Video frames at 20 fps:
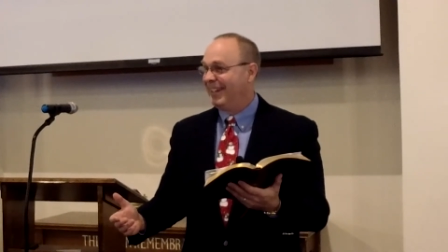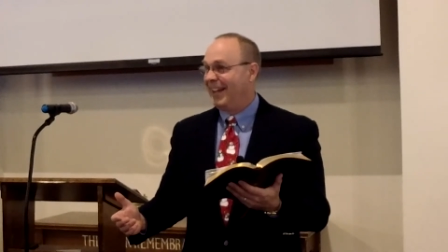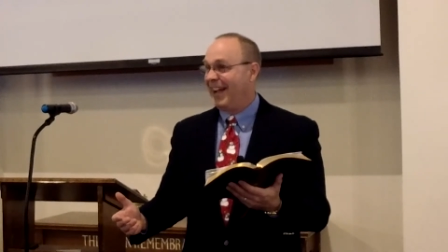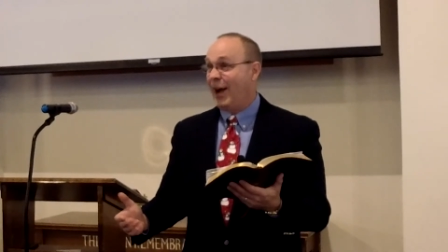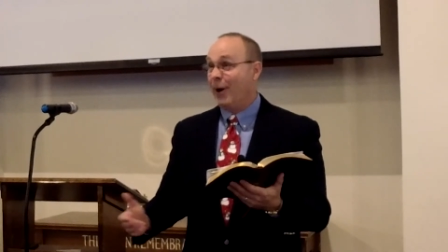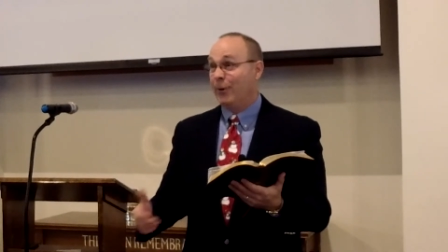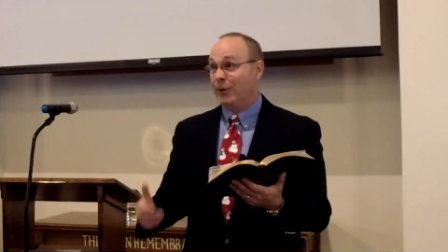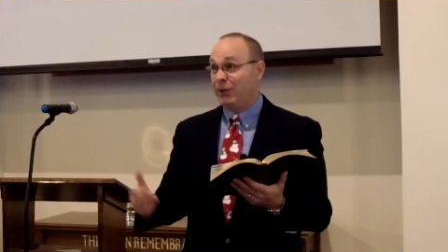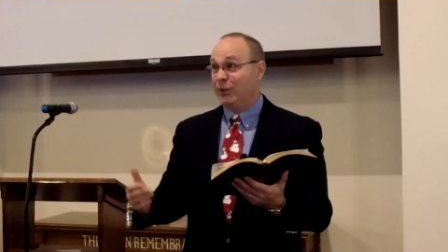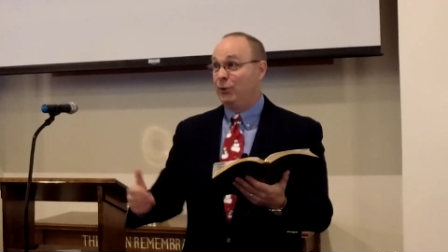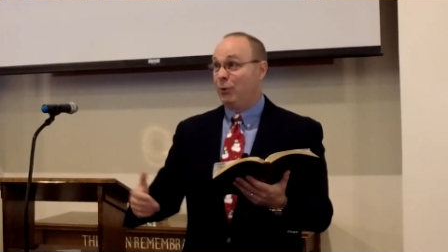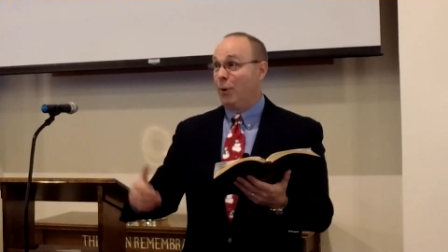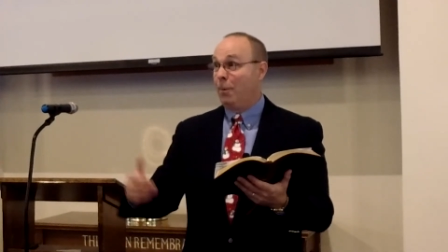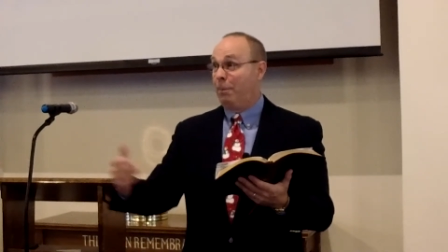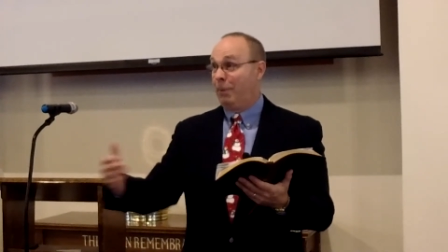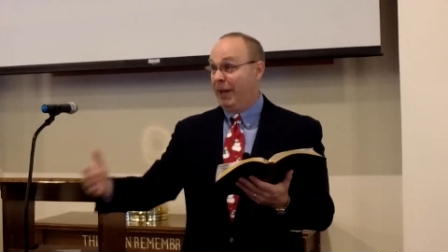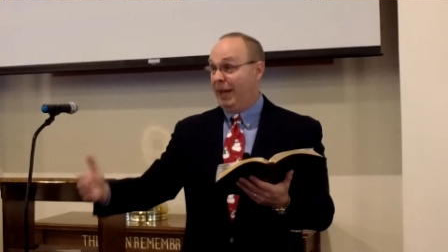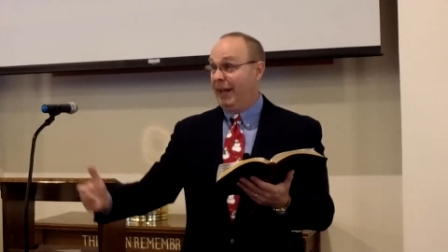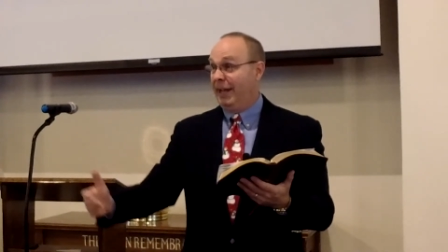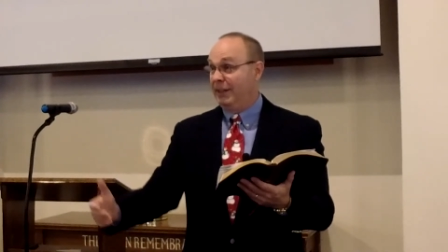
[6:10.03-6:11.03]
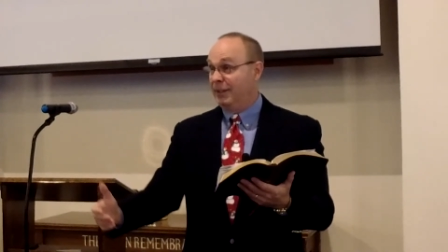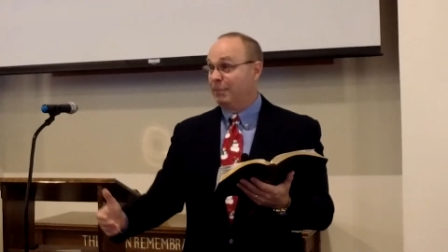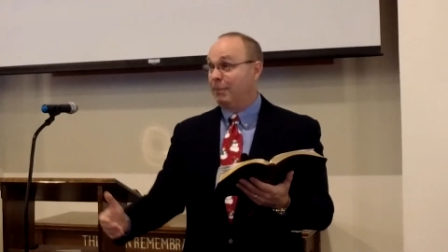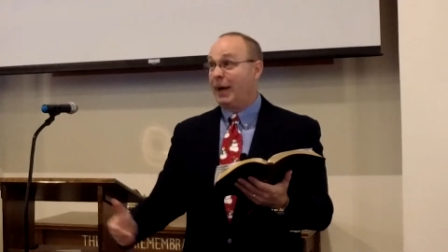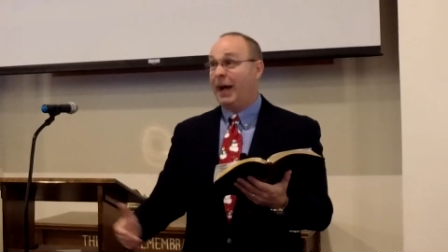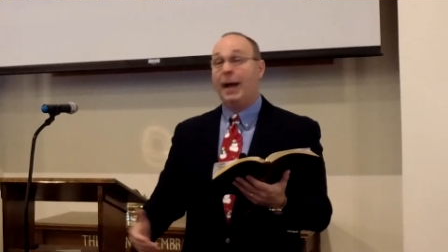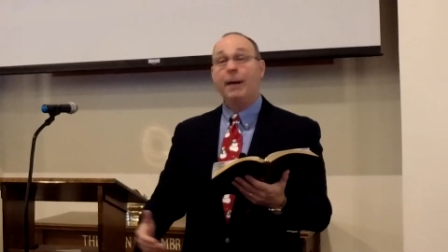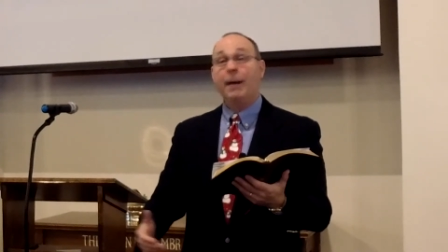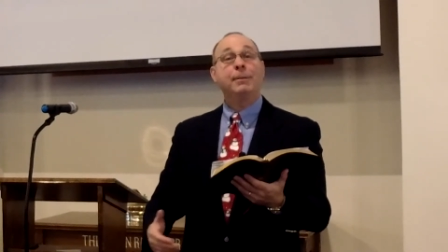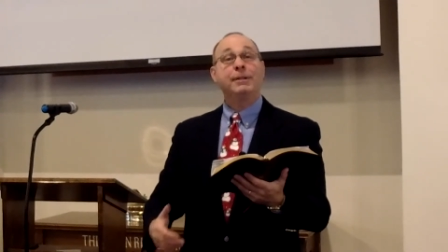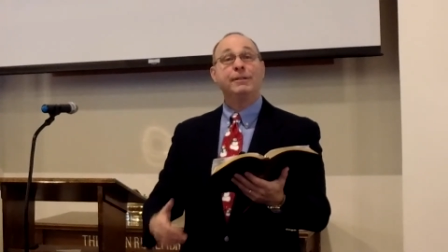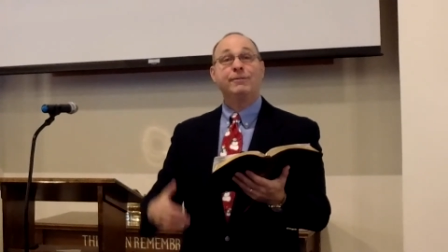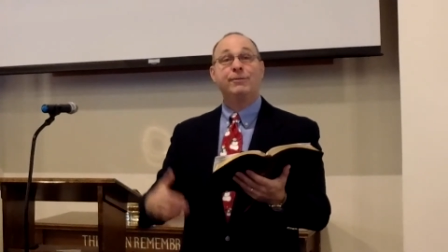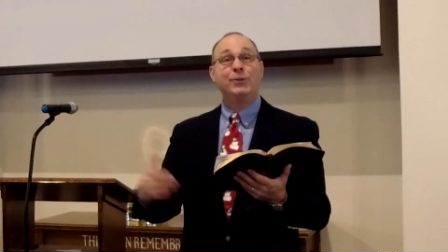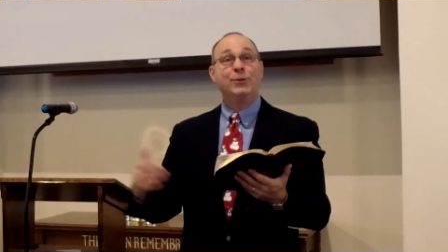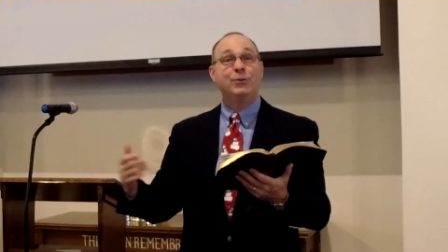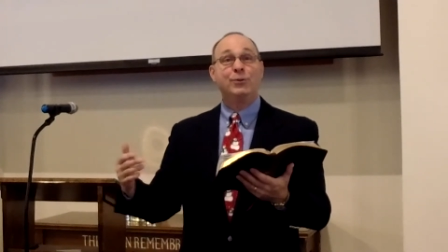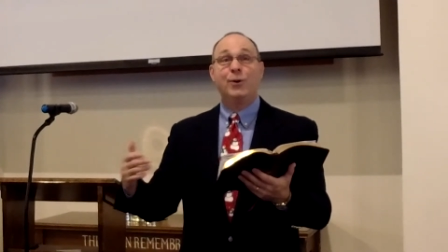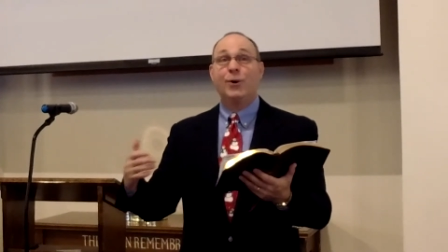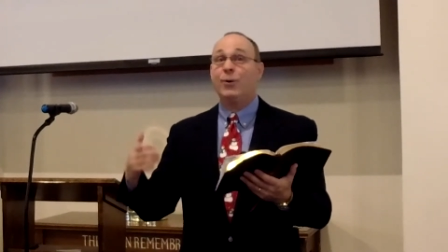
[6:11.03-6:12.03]
How can you obey the Bible
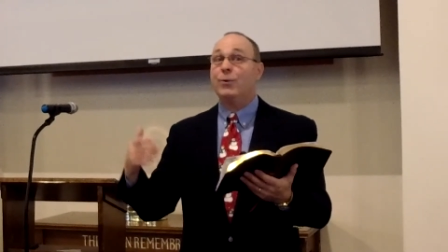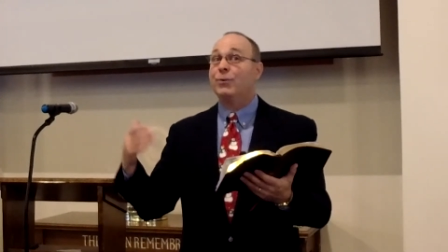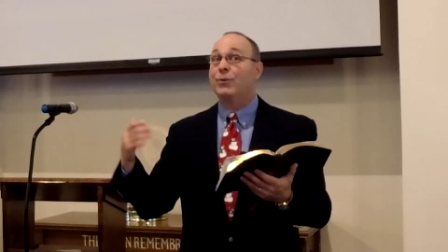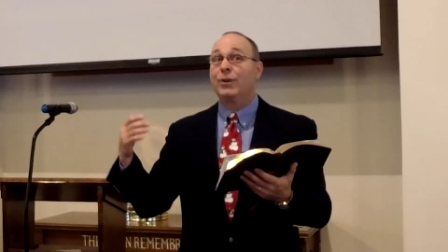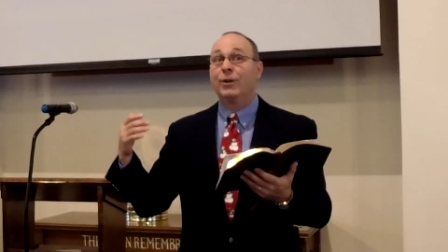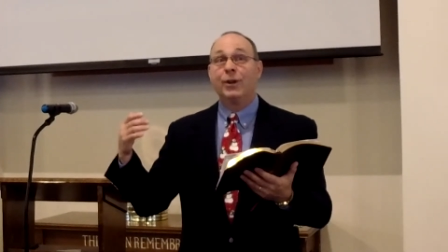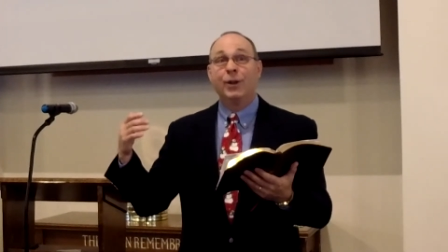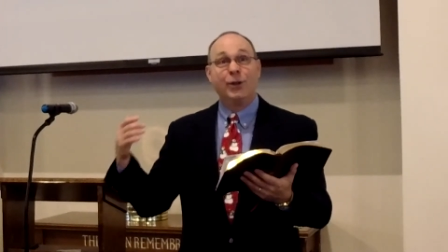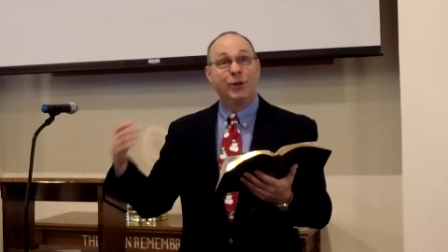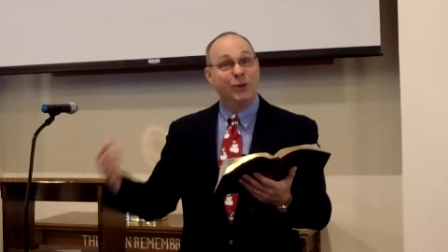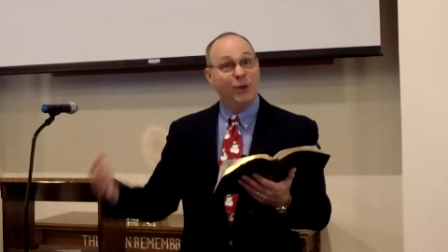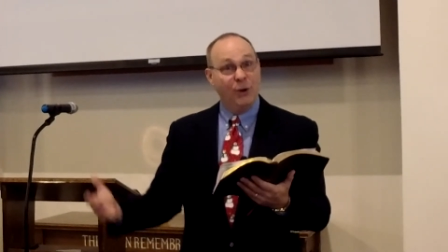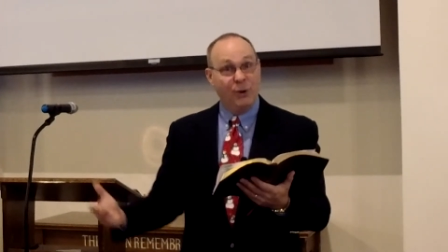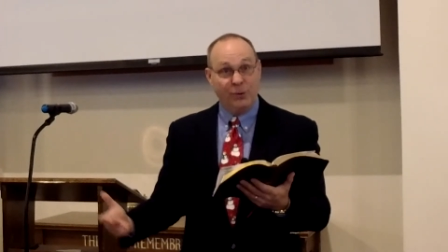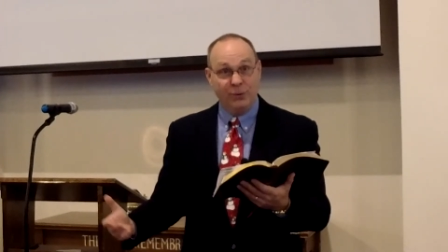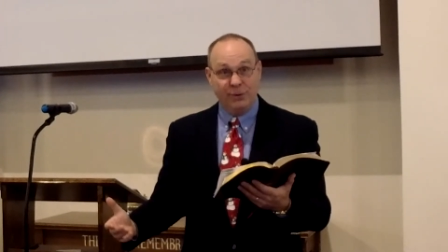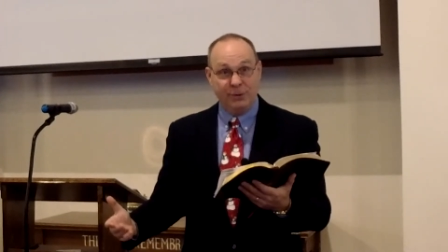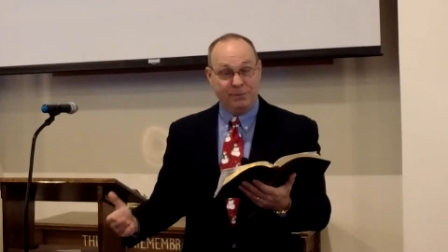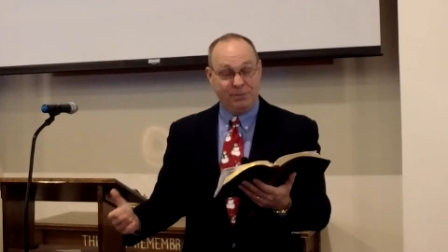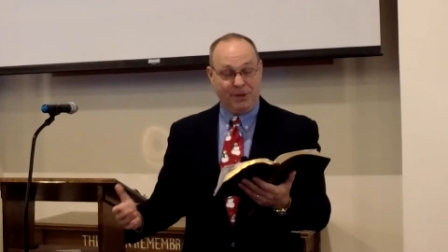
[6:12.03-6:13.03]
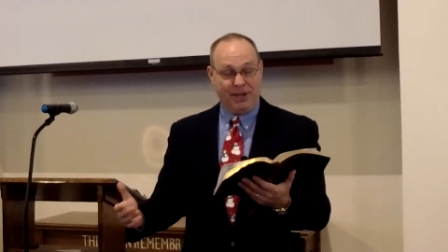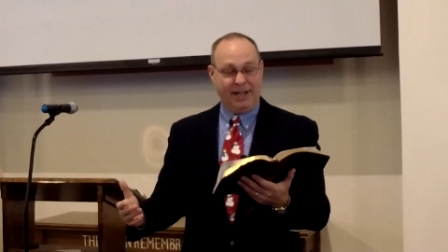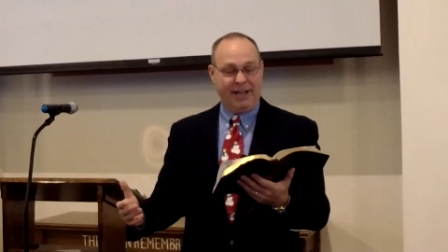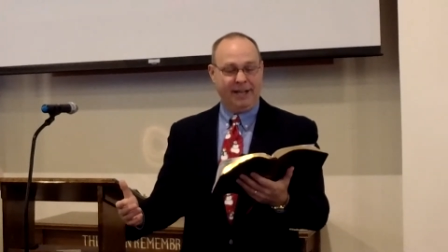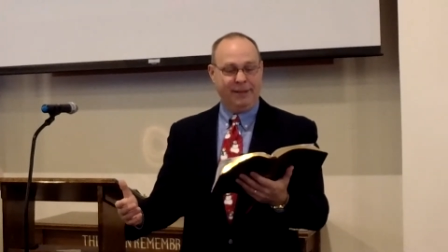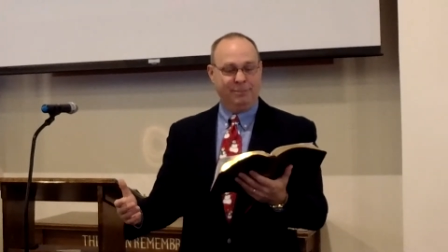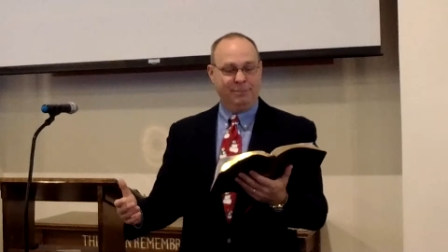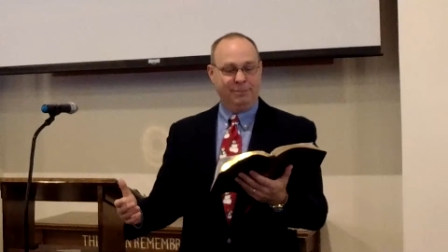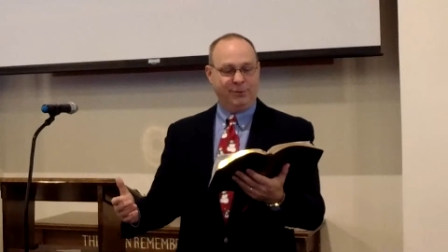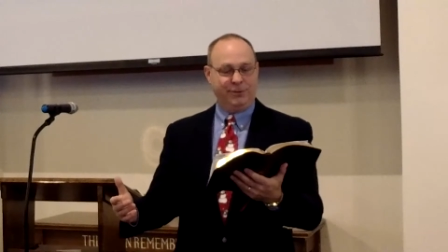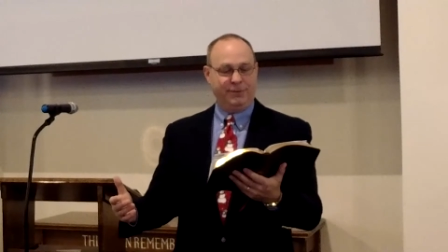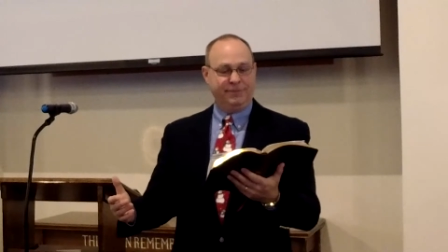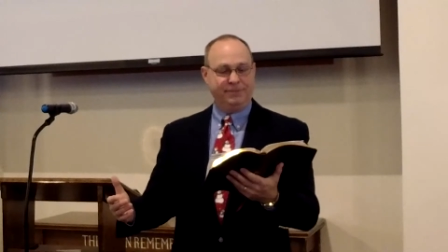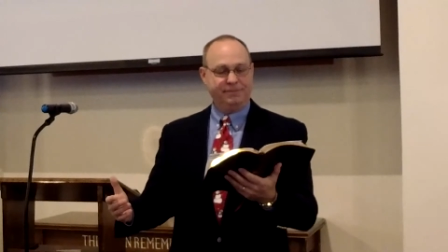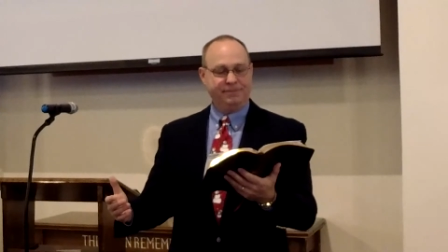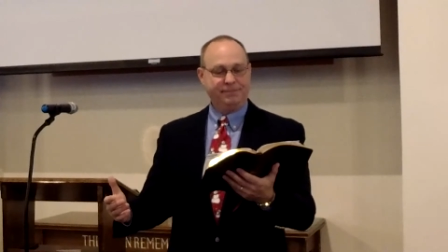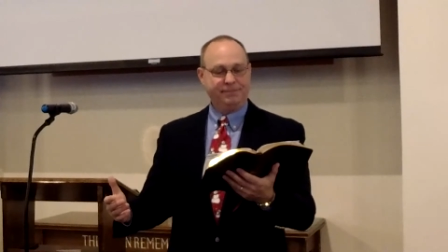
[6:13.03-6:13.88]
if you don't know the Bible?